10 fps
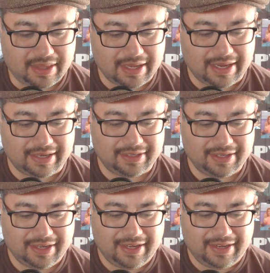uh,
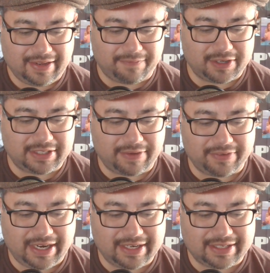in verse
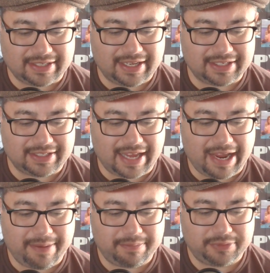17, it says, His
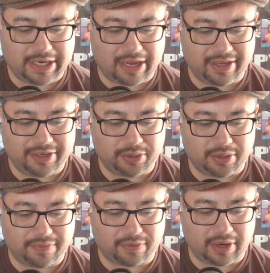name shall
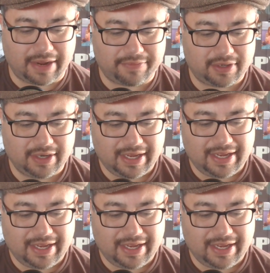endure forever,